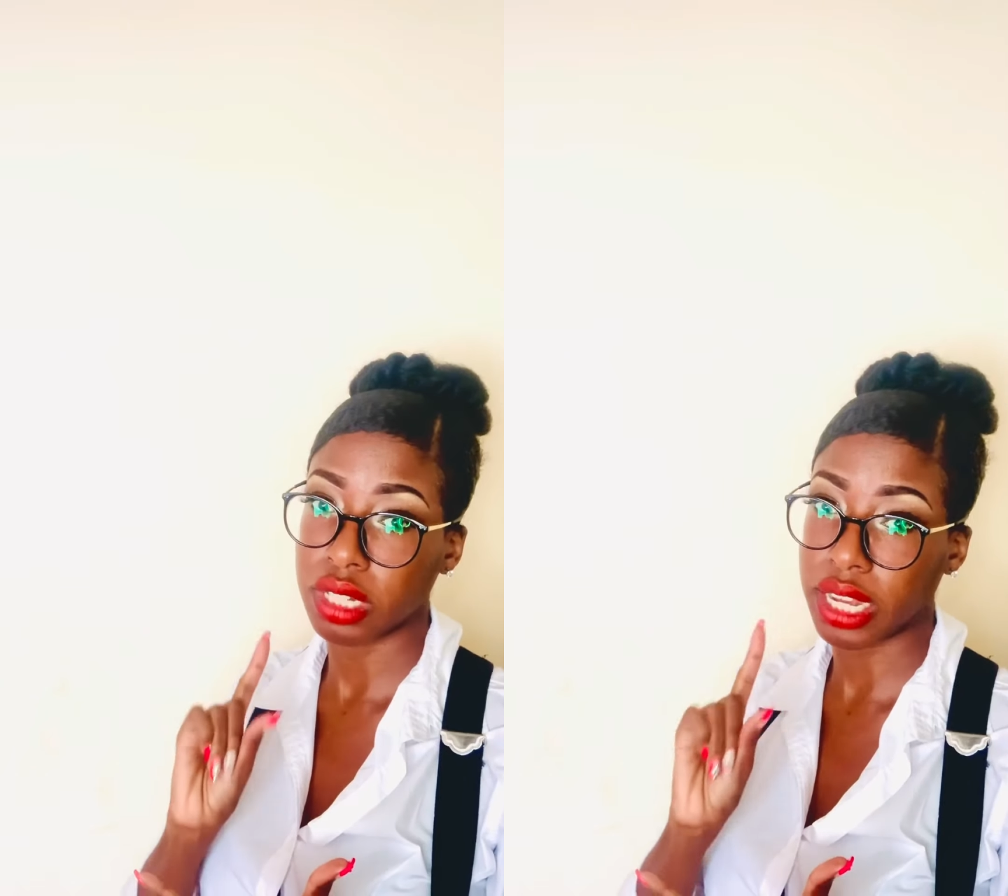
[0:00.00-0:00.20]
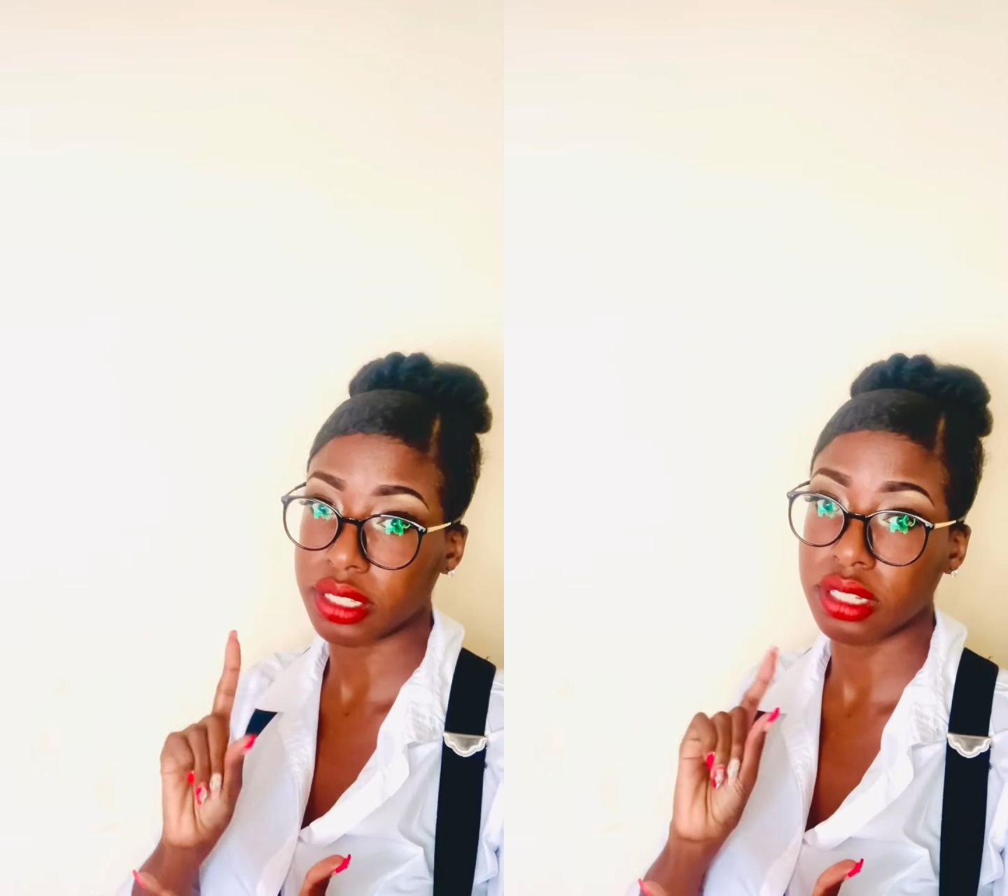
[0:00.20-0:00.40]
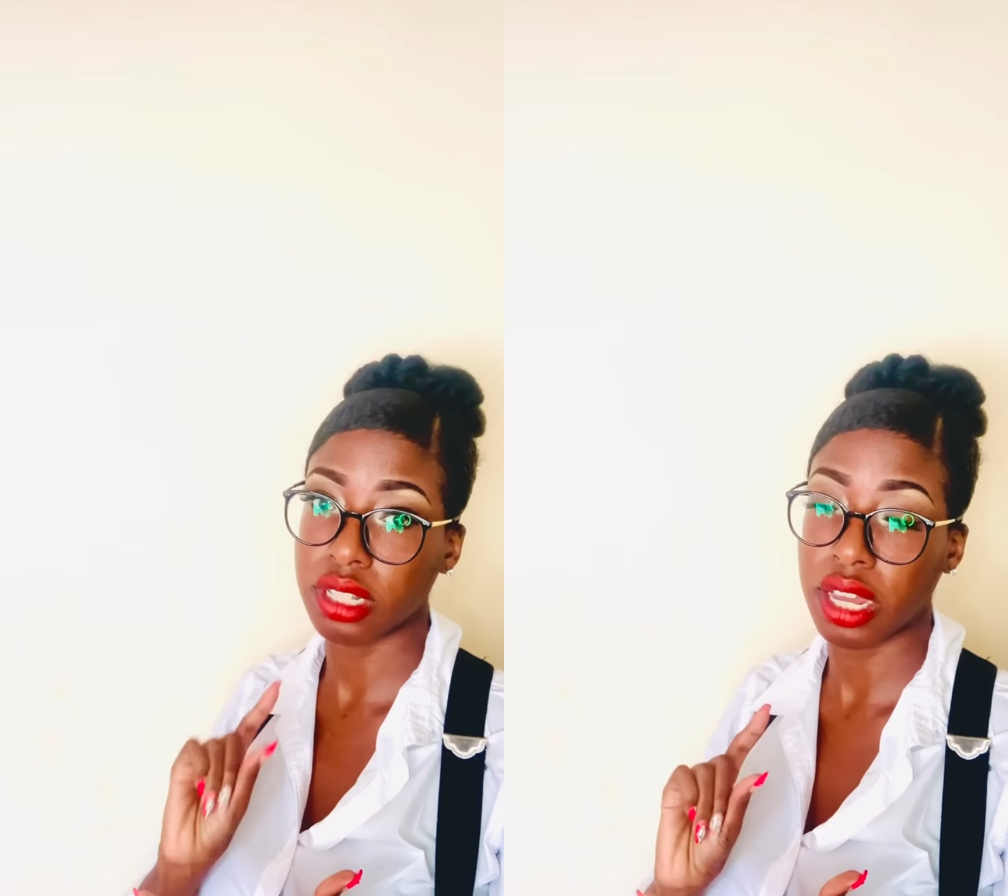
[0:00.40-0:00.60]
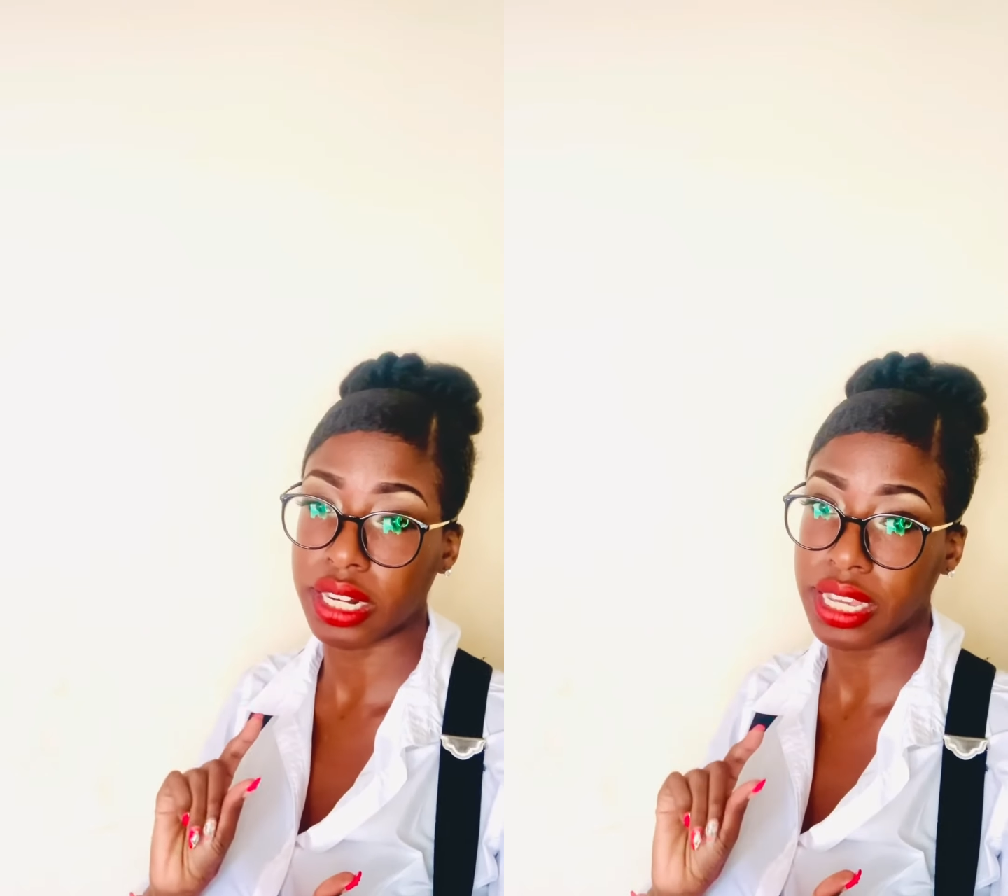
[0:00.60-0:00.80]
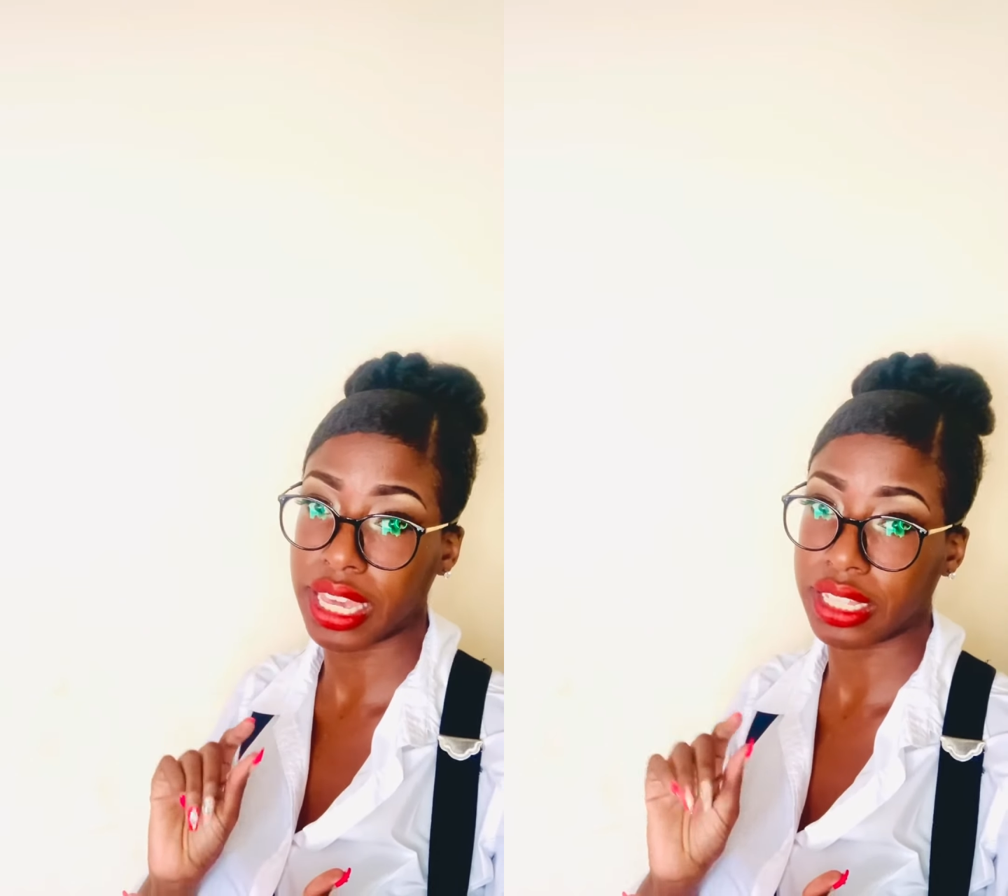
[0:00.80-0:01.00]
not
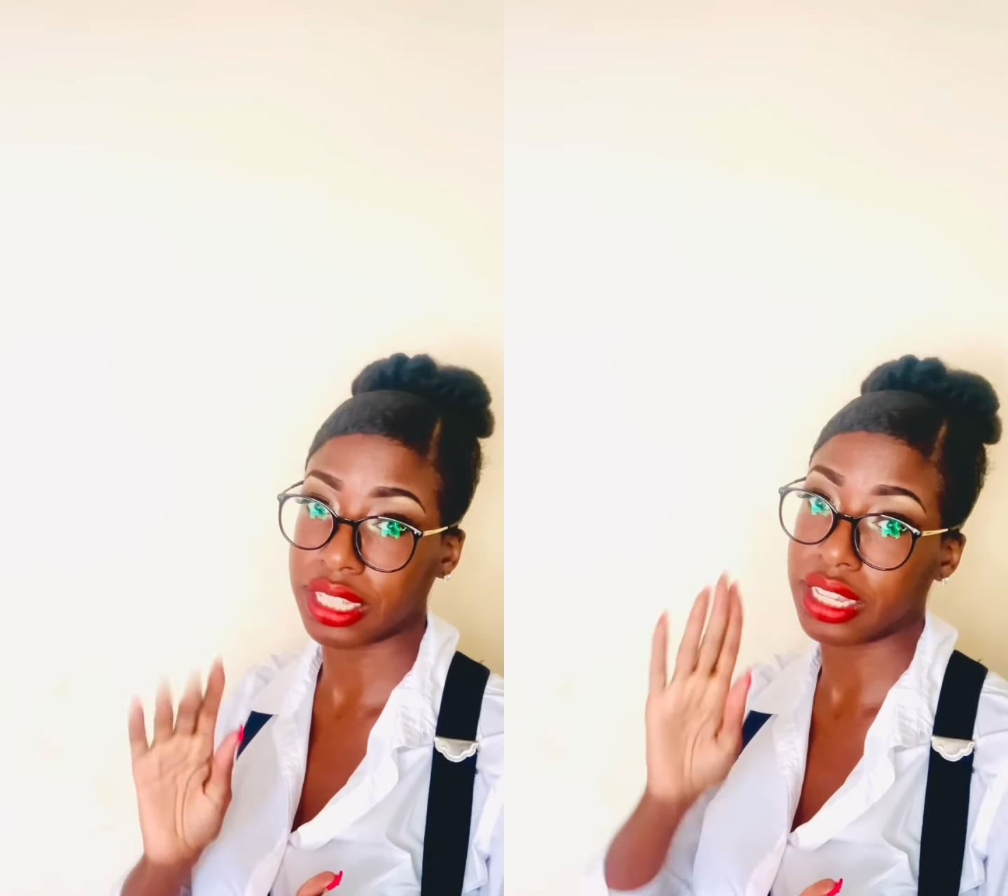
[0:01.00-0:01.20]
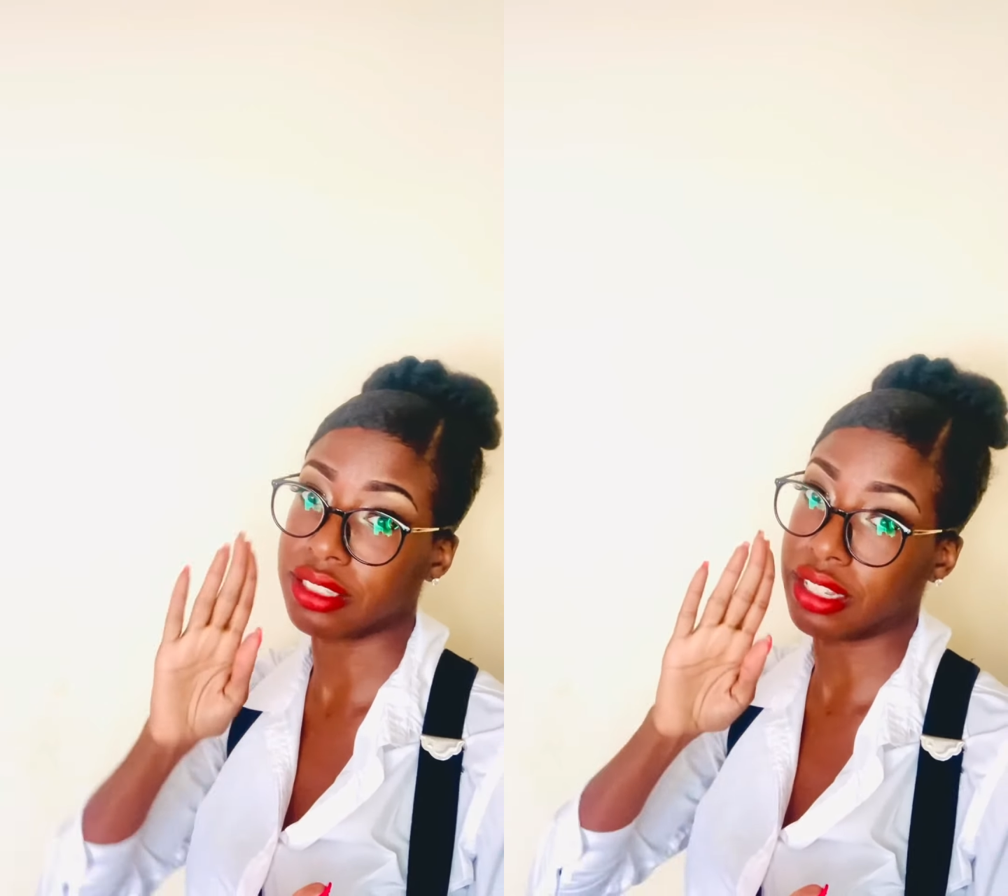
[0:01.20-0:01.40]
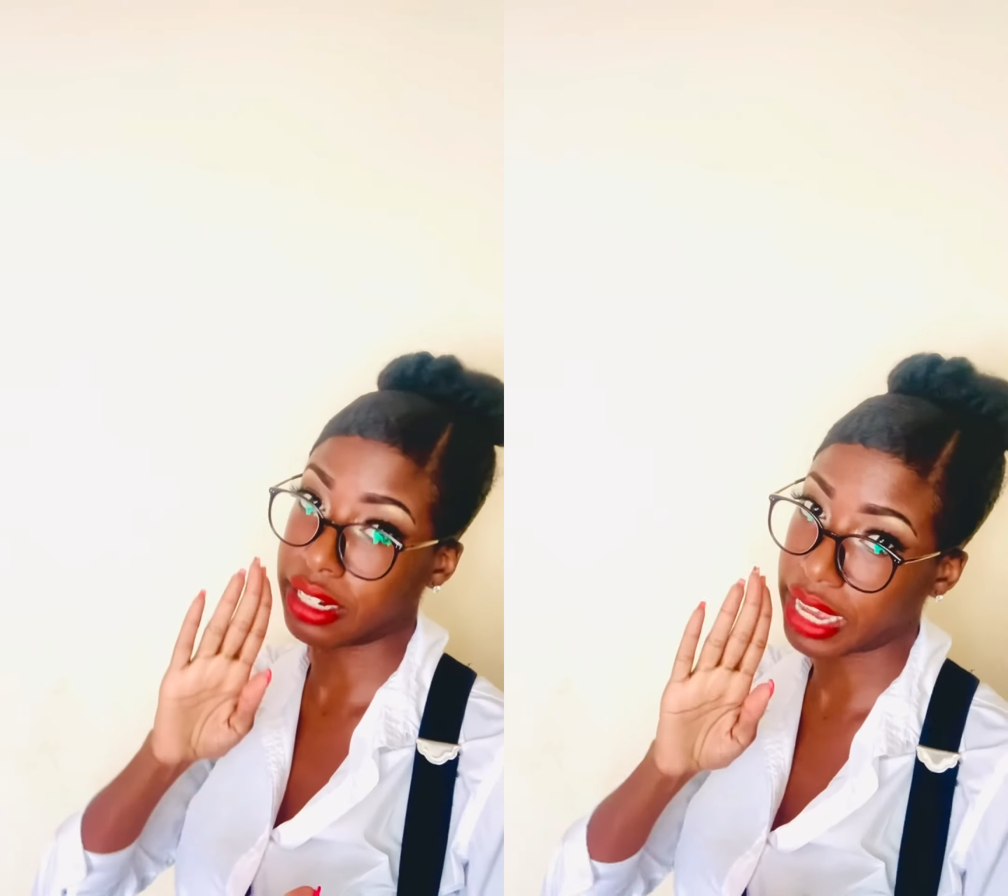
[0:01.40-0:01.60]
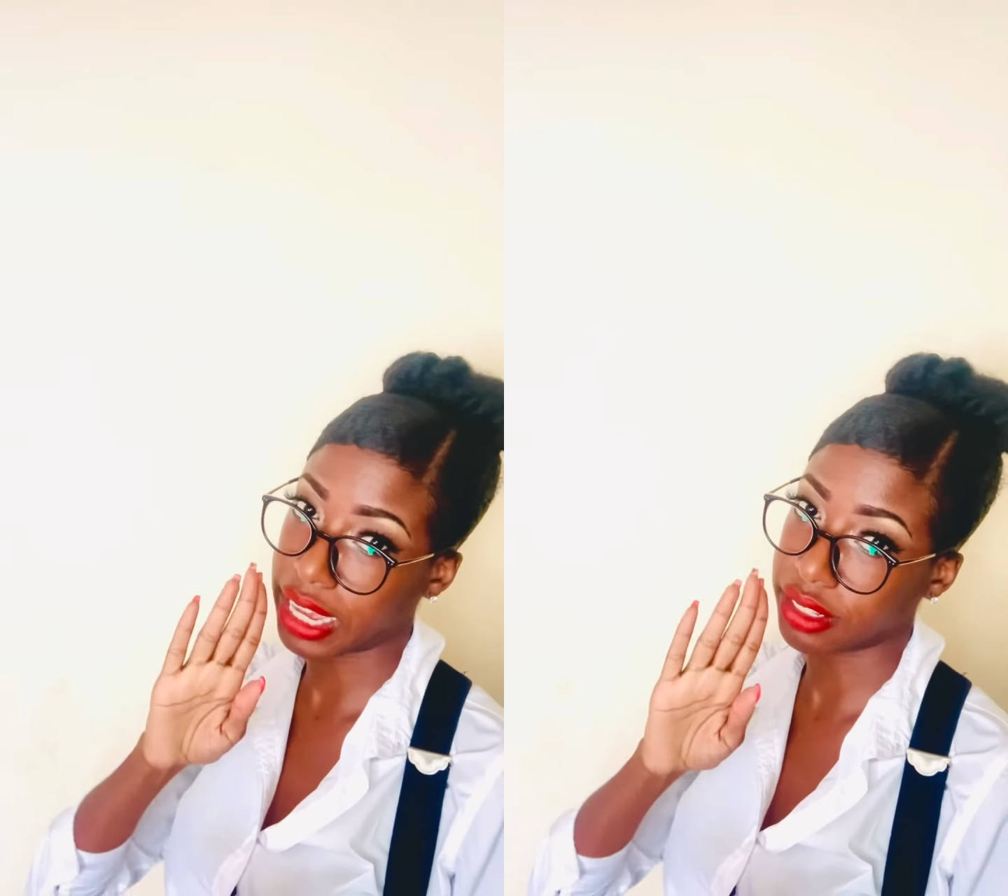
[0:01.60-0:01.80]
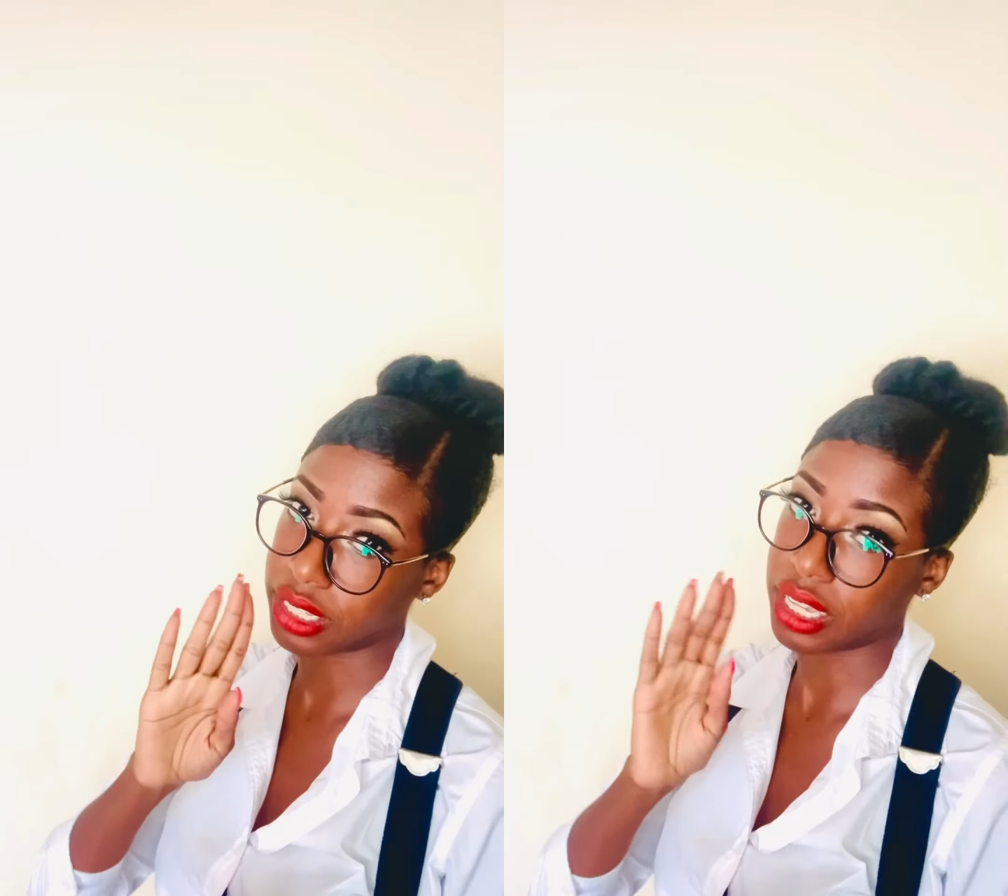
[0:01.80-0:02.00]
Dasani, Italy, the
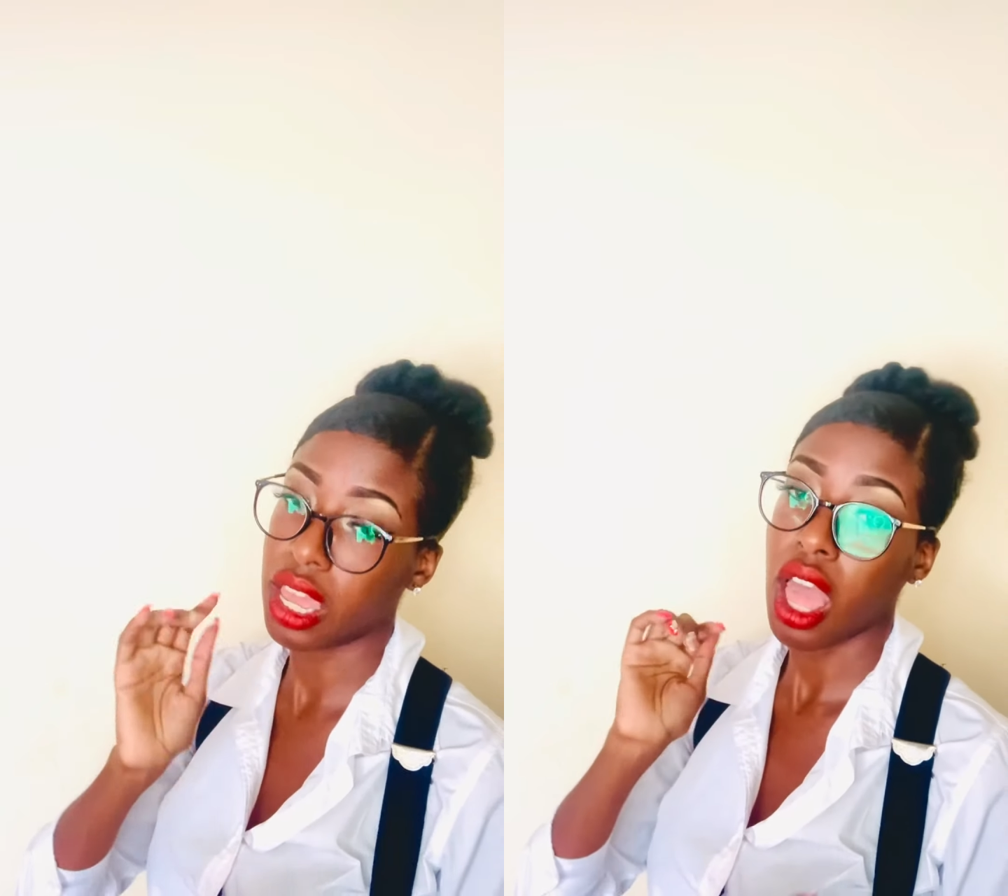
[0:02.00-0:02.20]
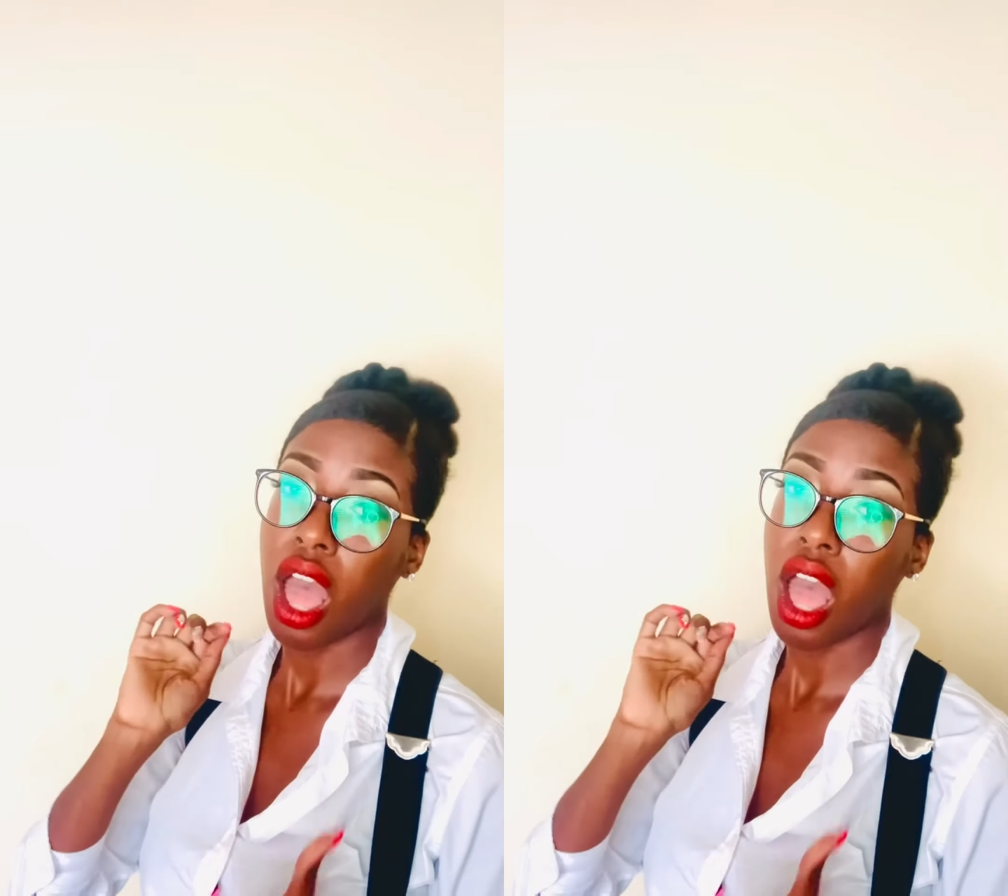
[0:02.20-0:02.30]
nasty.